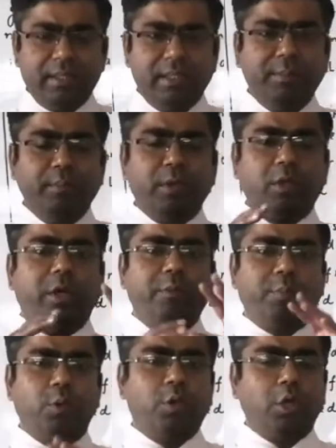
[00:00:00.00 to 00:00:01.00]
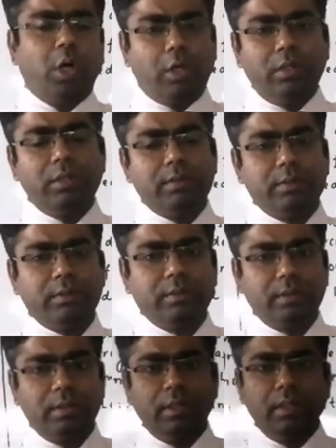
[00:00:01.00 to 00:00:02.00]
the number of
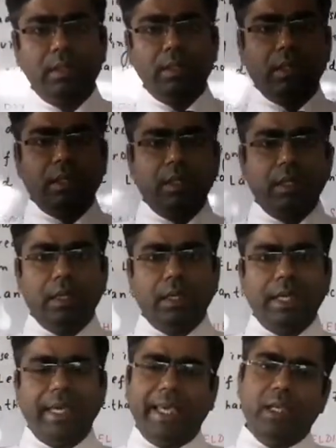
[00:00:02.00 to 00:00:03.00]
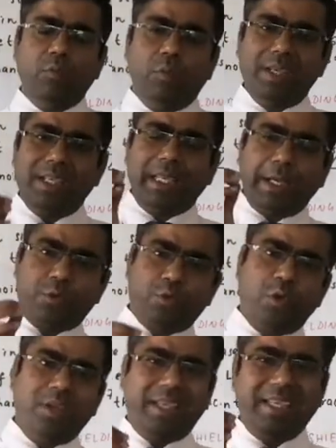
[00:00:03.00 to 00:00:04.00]
proton and one
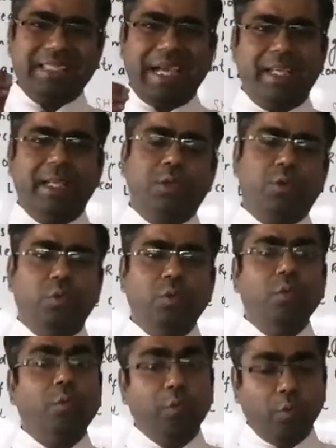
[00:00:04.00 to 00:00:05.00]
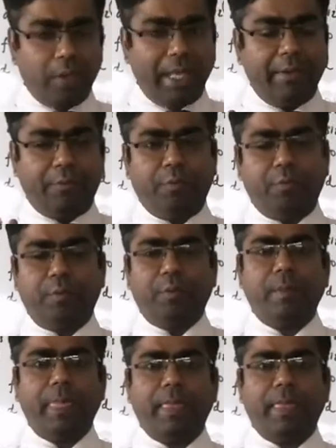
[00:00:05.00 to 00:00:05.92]
electron is added to 4f.